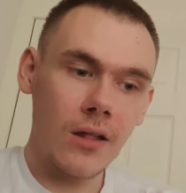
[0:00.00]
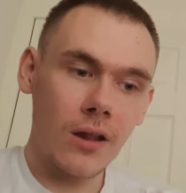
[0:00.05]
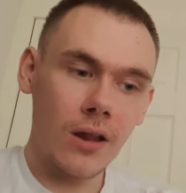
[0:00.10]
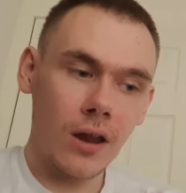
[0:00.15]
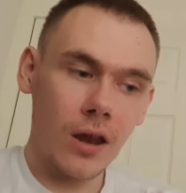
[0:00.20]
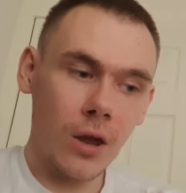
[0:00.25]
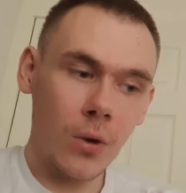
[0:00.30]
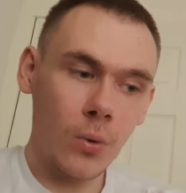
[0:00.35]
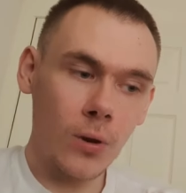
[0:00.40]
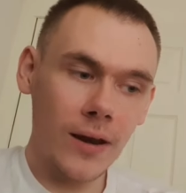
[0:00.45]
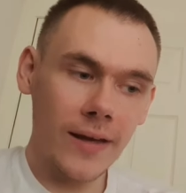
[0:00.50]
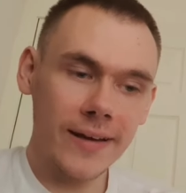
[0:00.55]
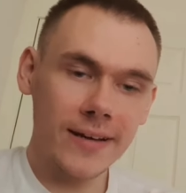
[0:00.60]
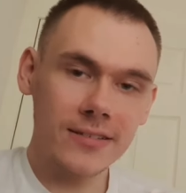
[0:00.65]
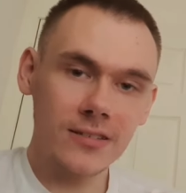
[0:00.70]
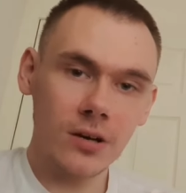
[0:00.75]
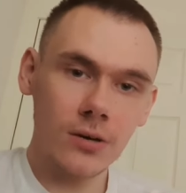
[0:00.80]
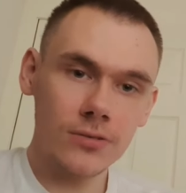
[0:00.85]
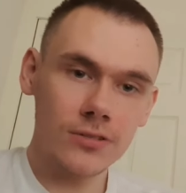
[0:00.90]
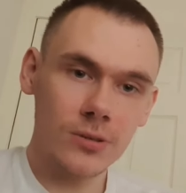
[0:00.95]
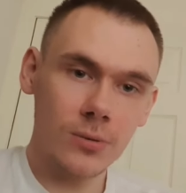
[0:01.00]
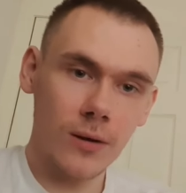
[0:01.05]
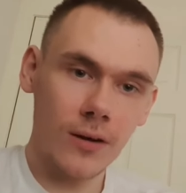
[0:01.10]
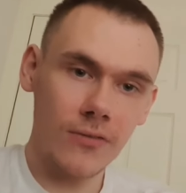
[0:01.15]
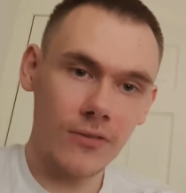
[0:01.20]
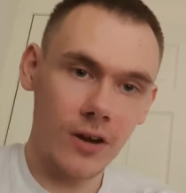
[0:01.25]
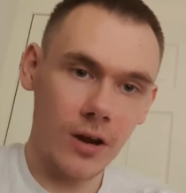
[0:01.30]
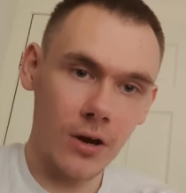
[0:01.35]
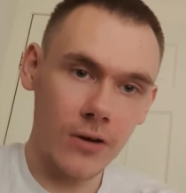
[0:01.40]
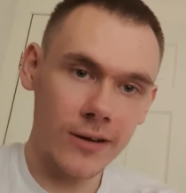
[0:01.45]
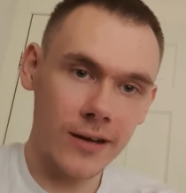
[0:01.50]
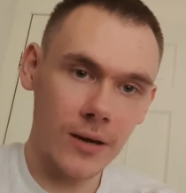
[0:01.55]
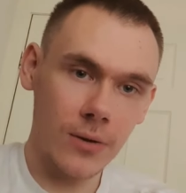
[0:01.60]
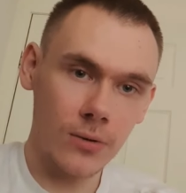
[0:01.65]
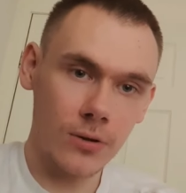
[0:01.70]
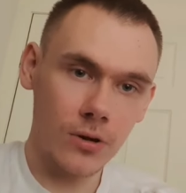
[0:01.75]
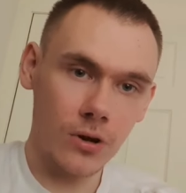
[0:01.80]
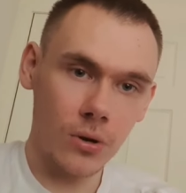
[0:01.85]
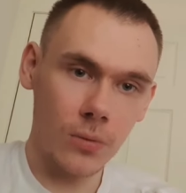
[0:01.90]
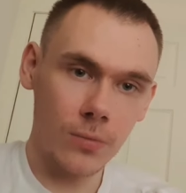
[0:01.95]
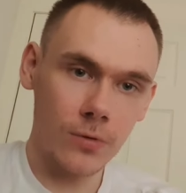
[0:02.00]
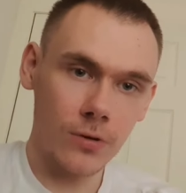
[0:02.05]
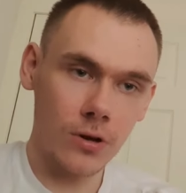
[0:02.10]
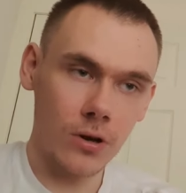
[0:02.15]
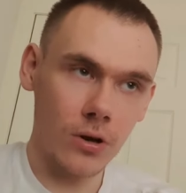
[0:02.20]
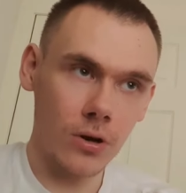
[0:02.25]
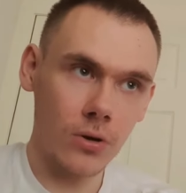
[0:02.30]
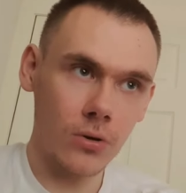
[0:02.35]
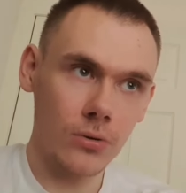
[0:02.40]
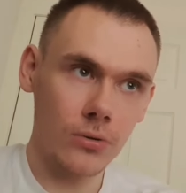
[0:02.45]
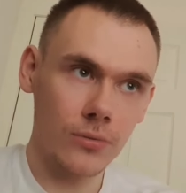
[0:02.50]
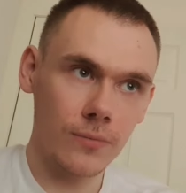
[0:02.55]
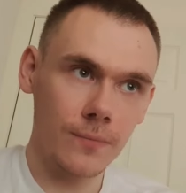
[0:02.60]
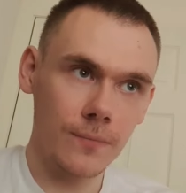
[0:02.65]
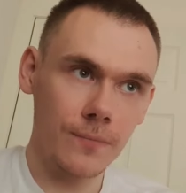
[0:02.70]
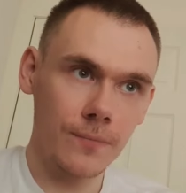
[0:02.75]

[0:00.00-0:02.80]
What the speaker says: Lower leagues also have a knockout cup called